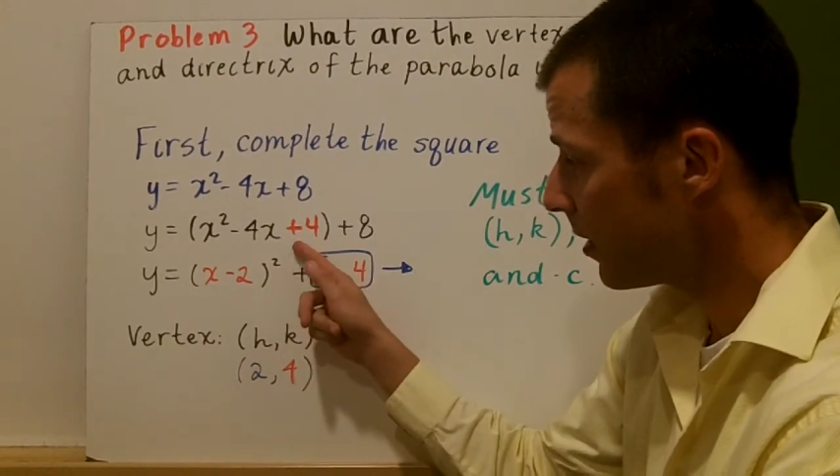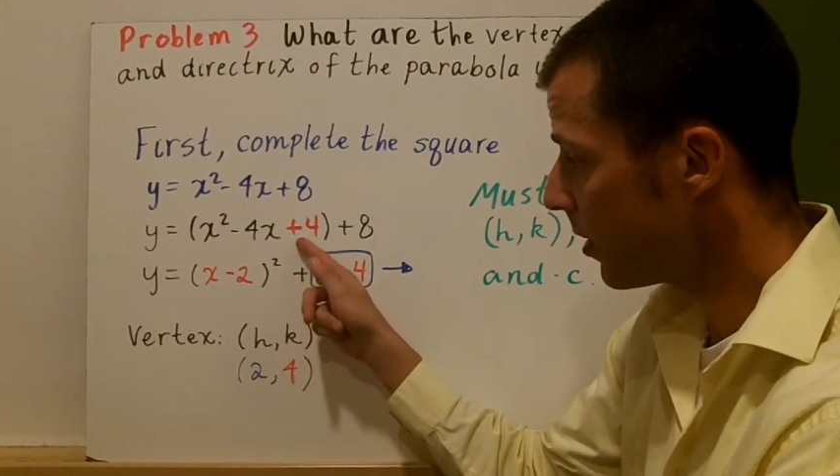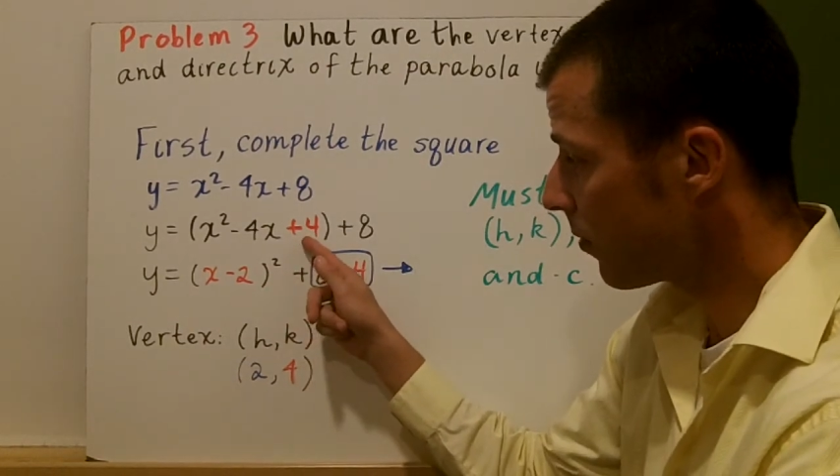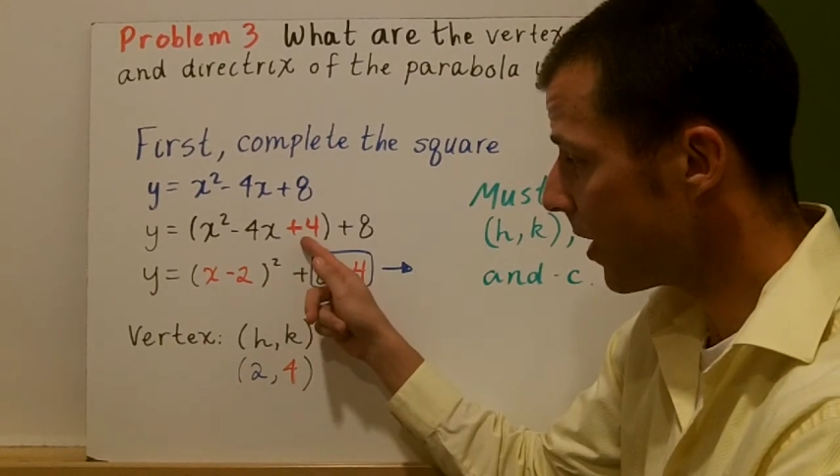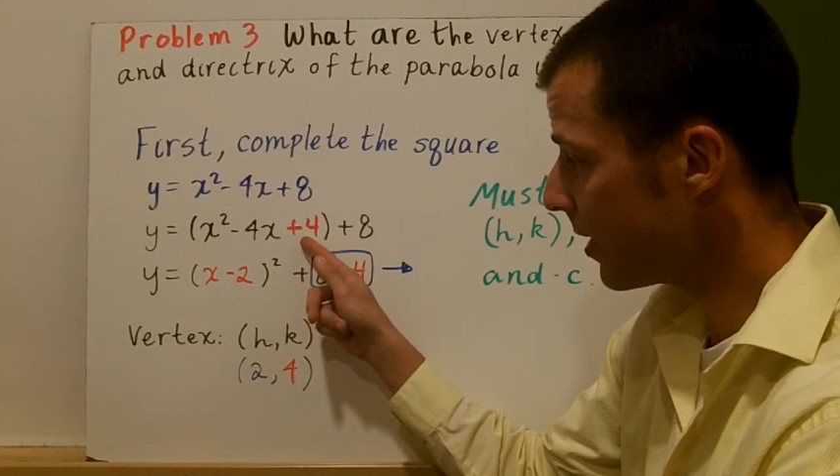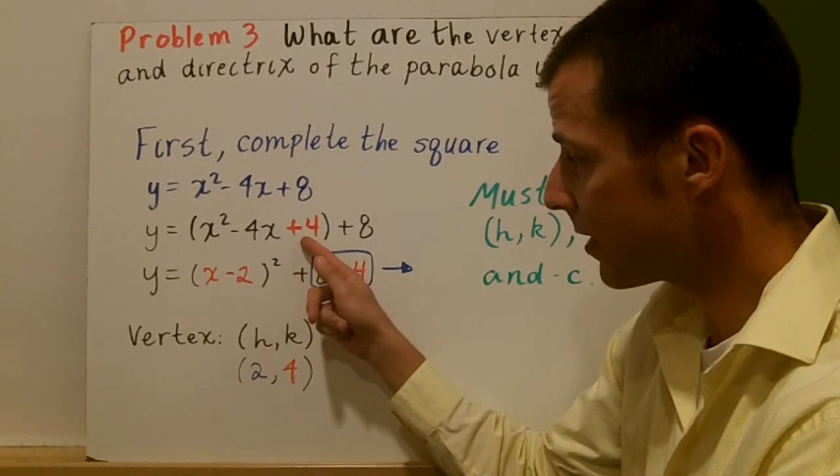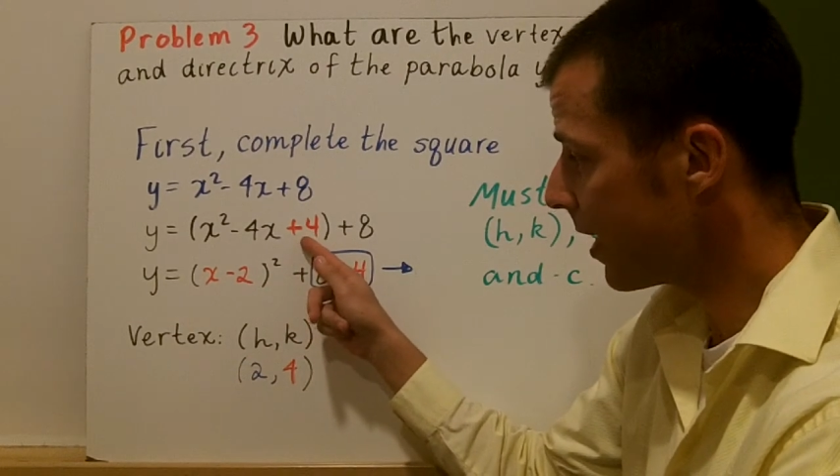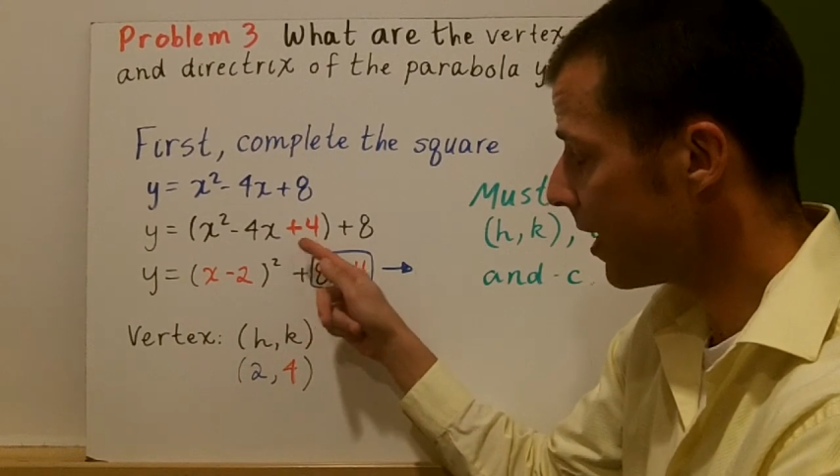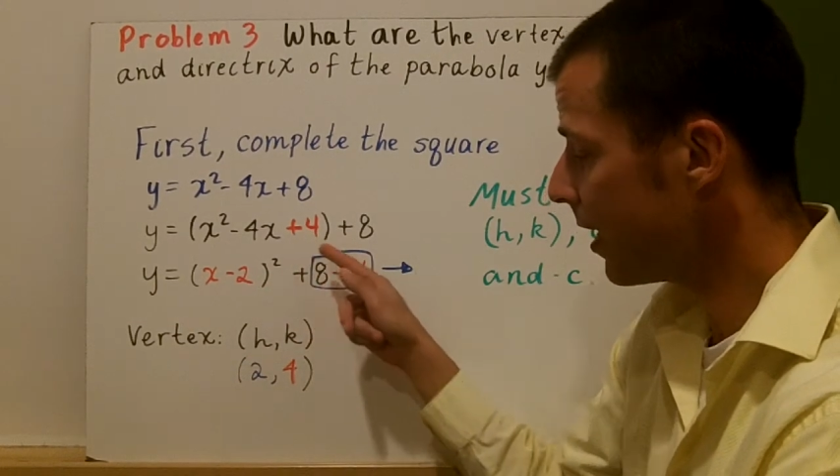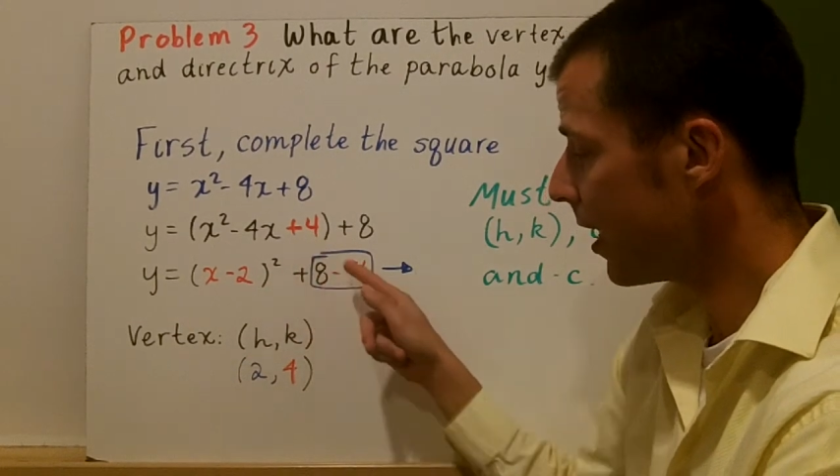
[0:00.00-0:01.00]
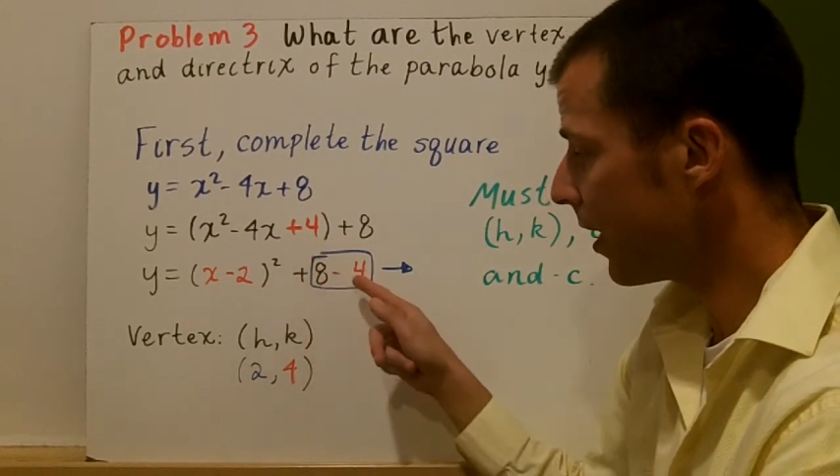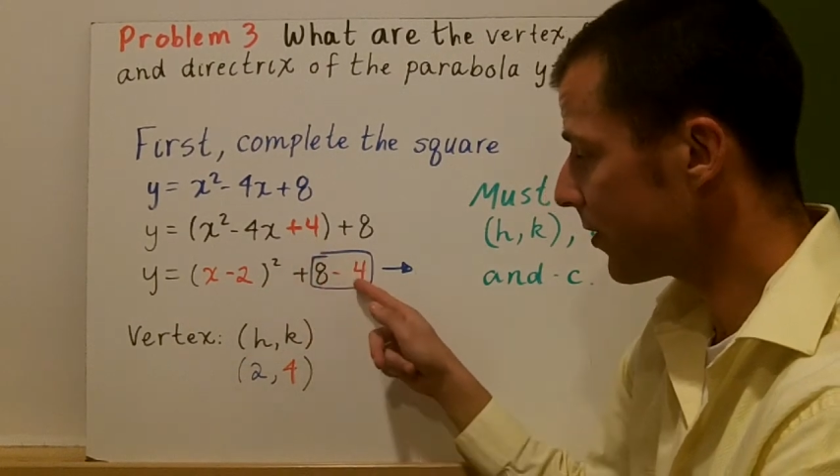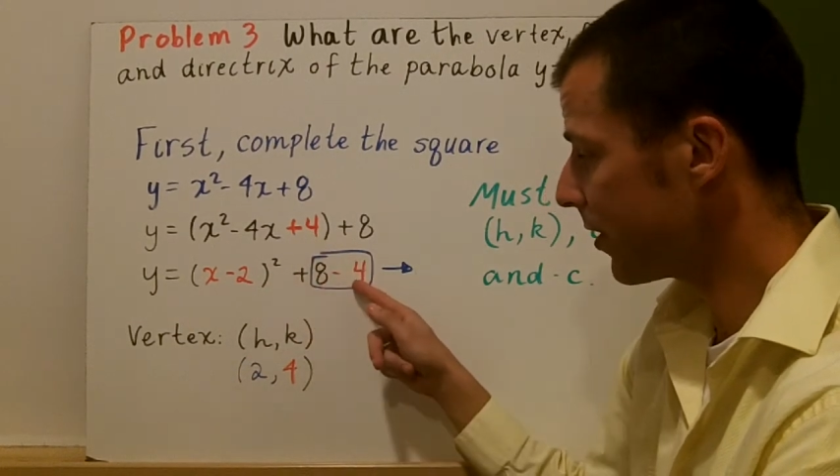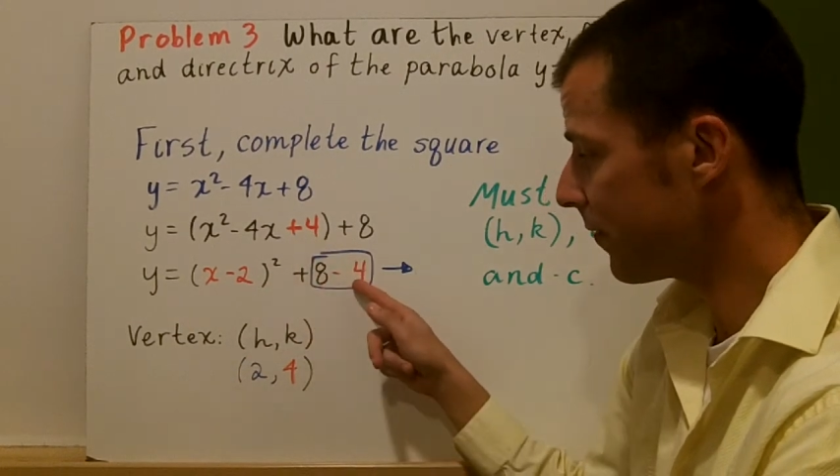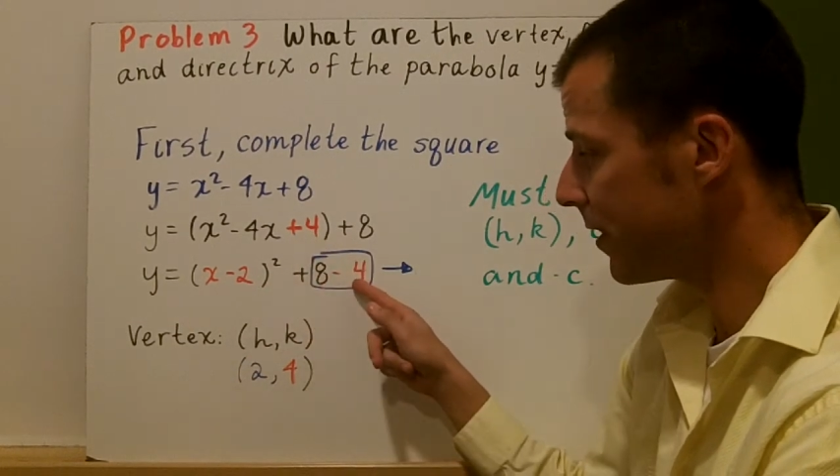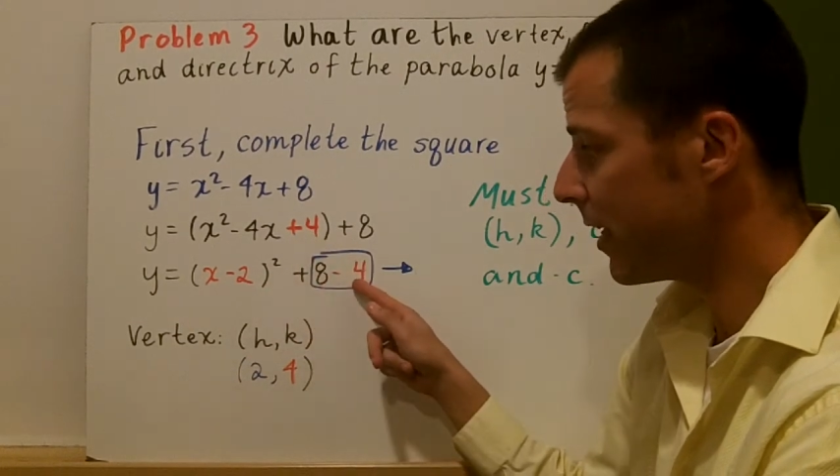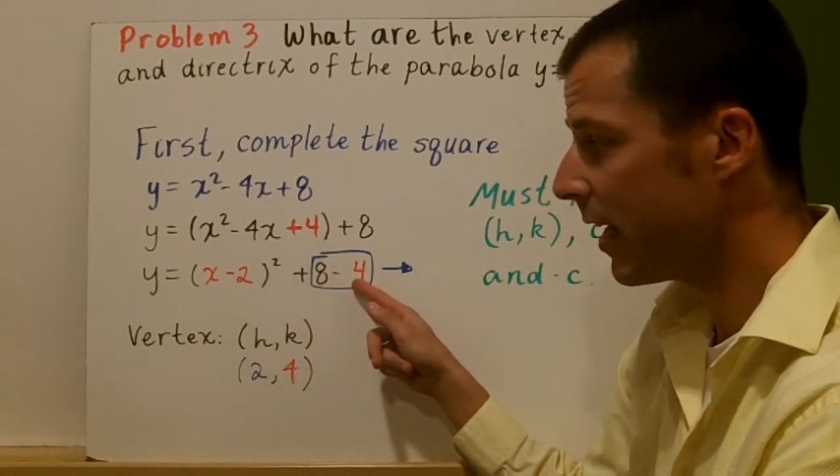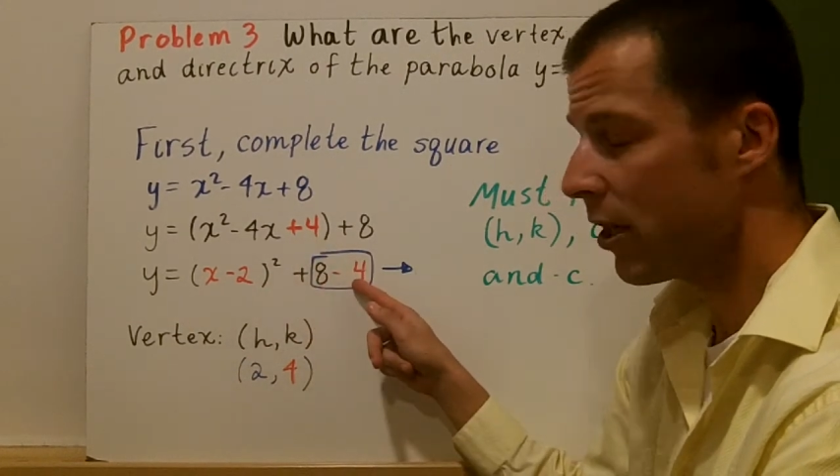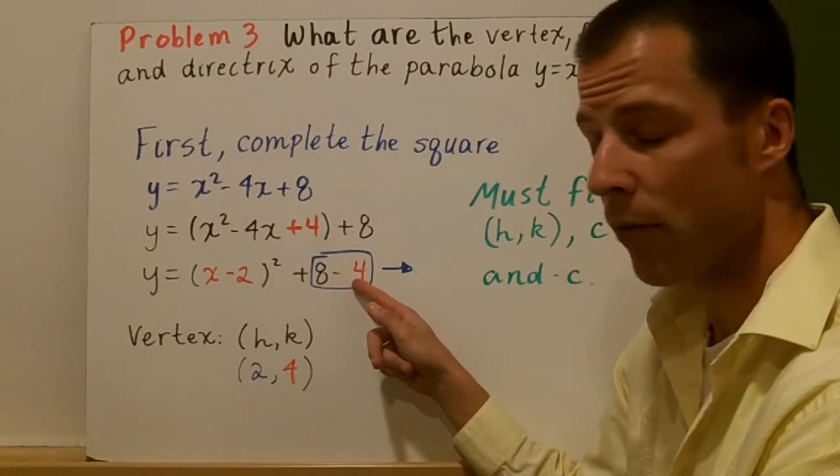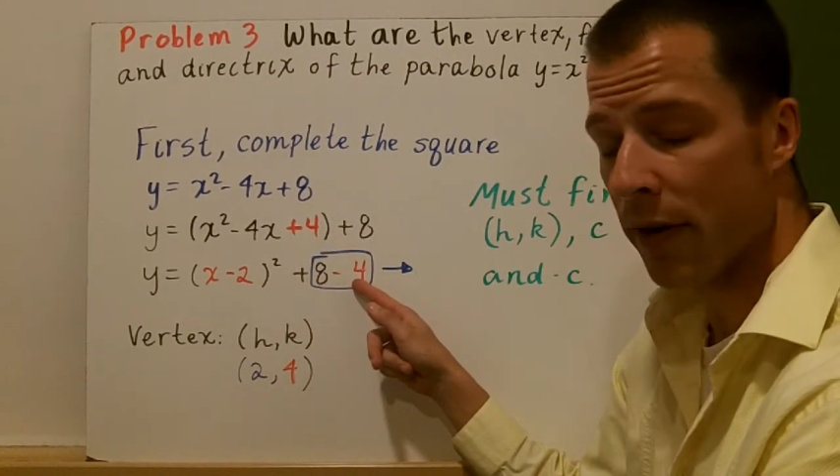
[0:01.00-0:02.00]
to the right side, I also have to
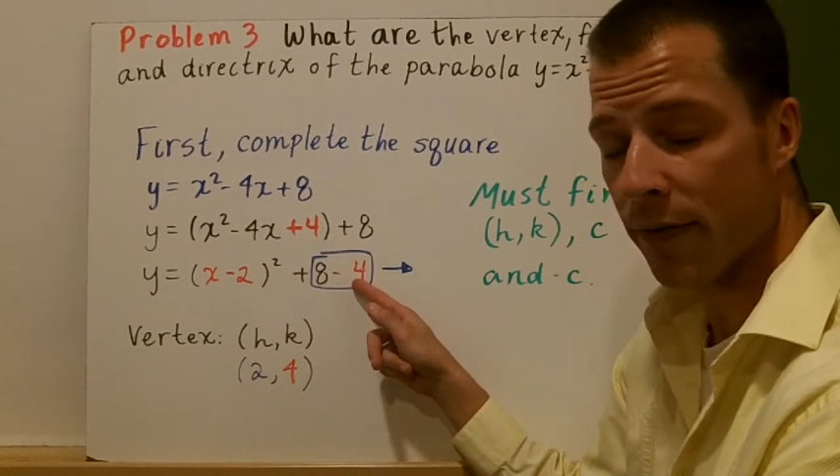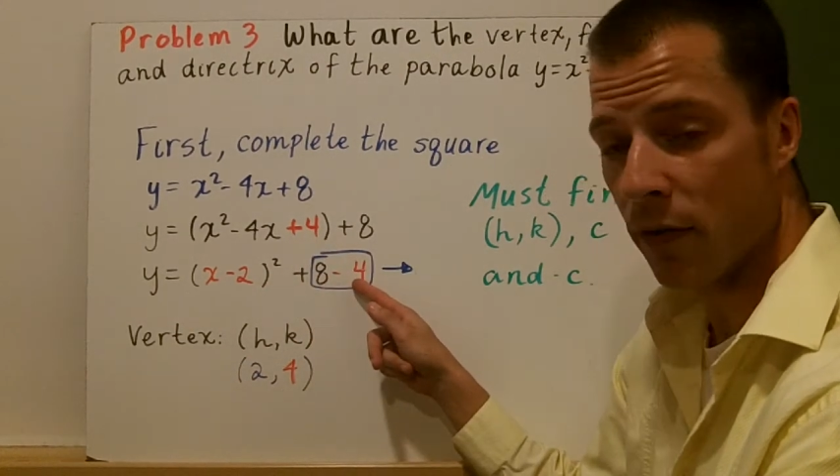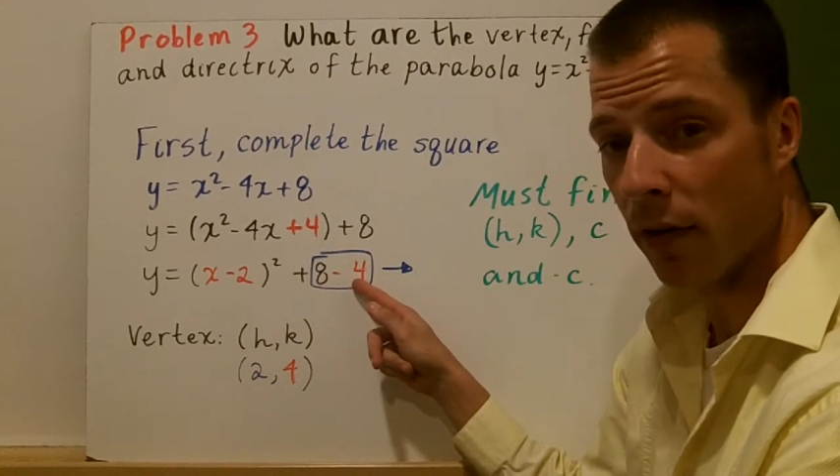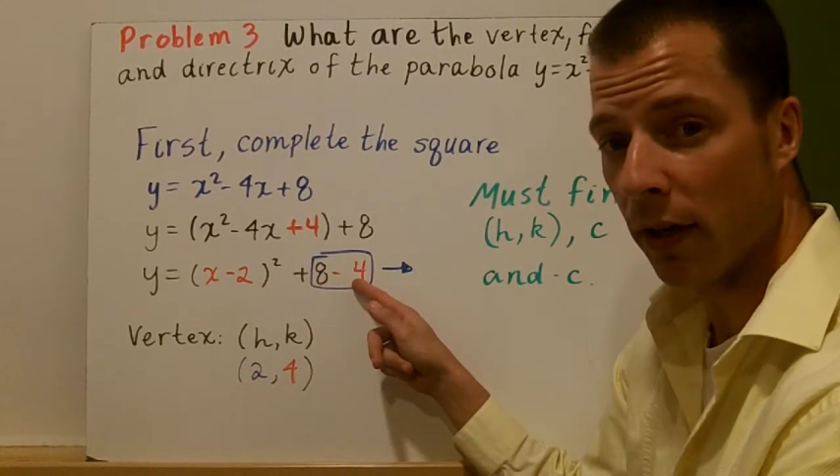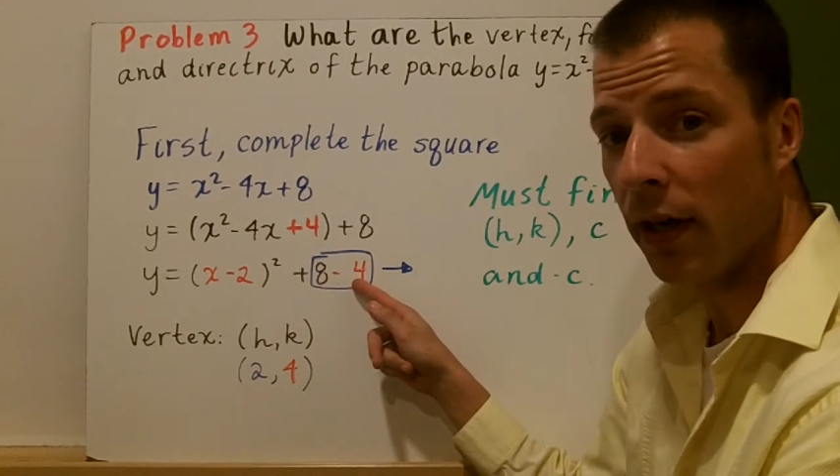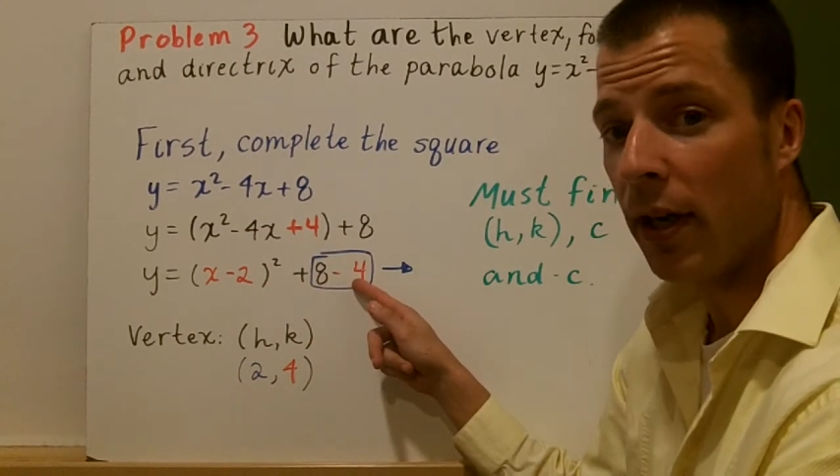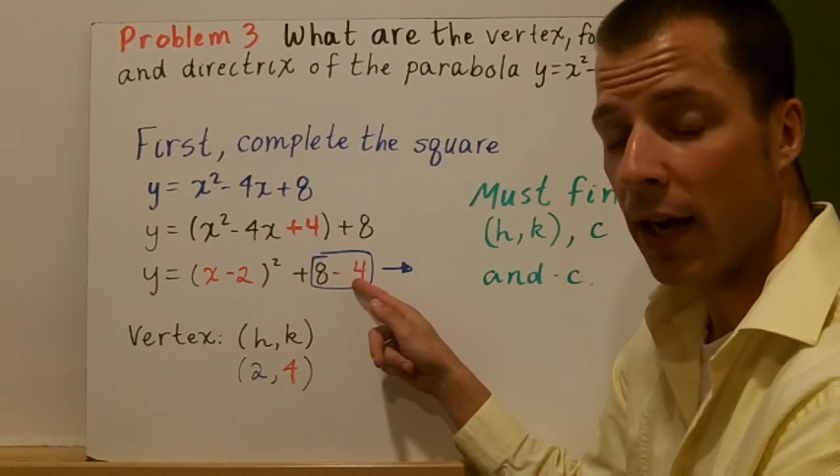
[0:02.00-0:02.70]
take away 4